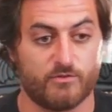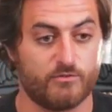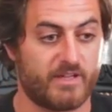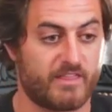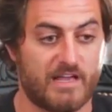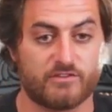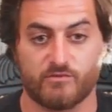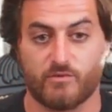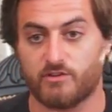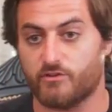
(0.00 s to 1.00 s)
you know, doing
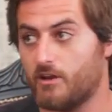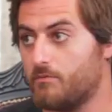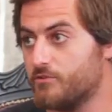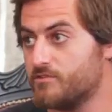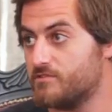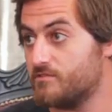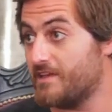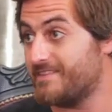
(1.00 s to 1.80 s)
1,100 kilometers